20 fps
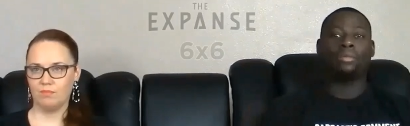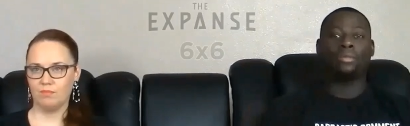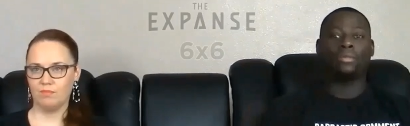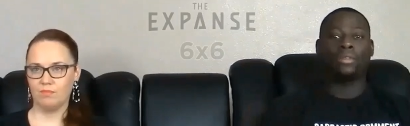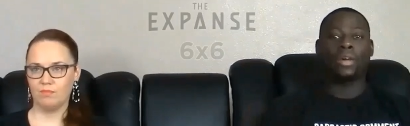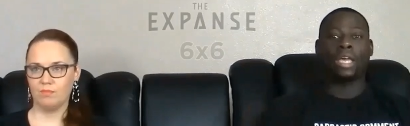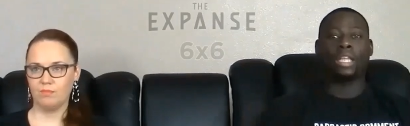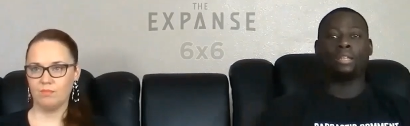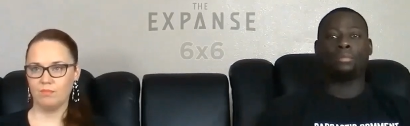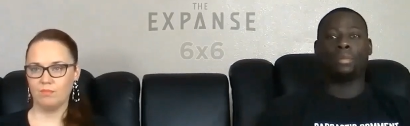Speaker 1: we
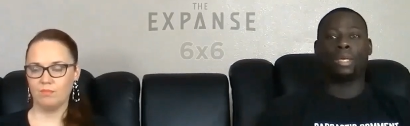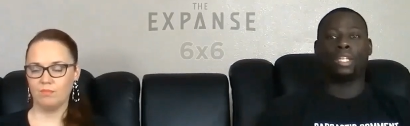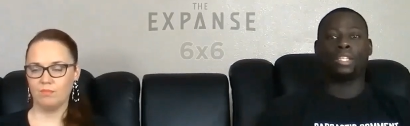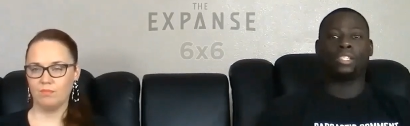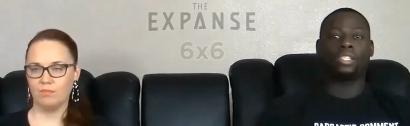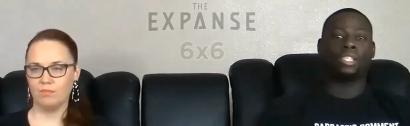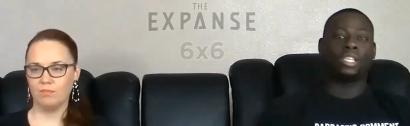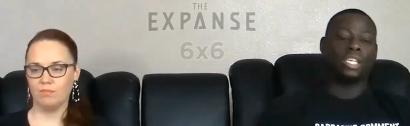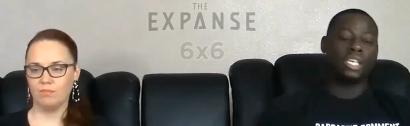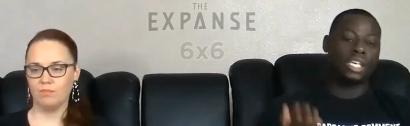finally made it to the
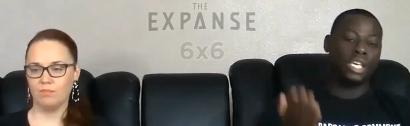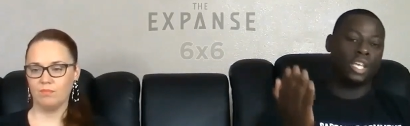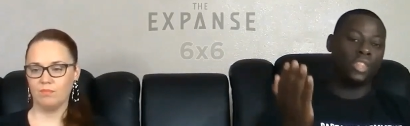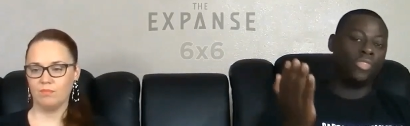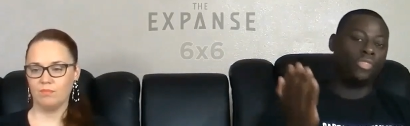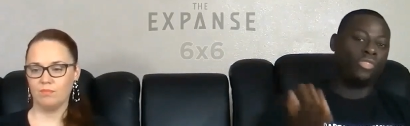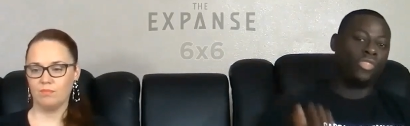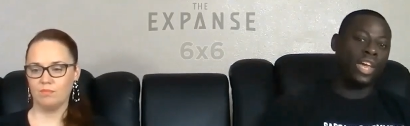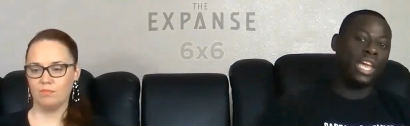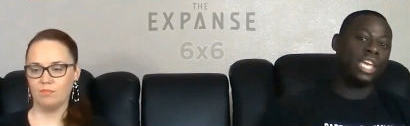end.
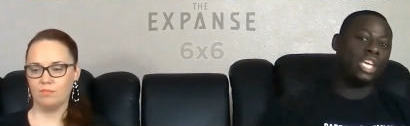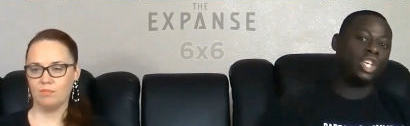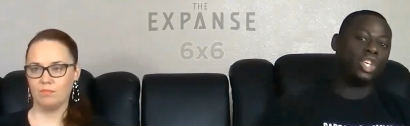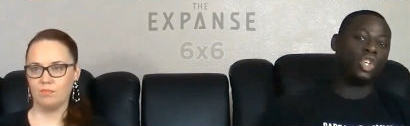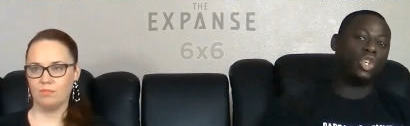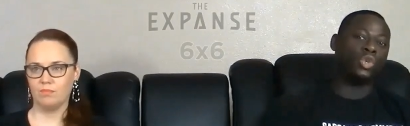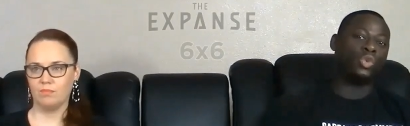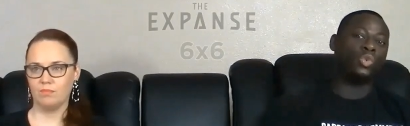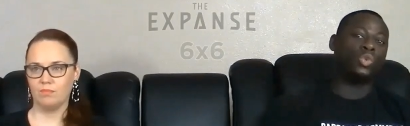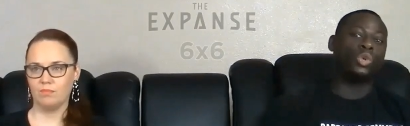Thank
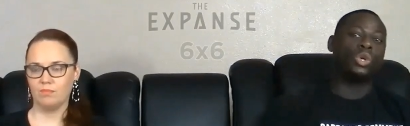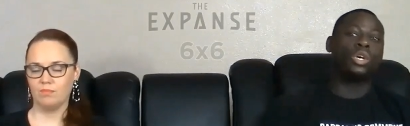you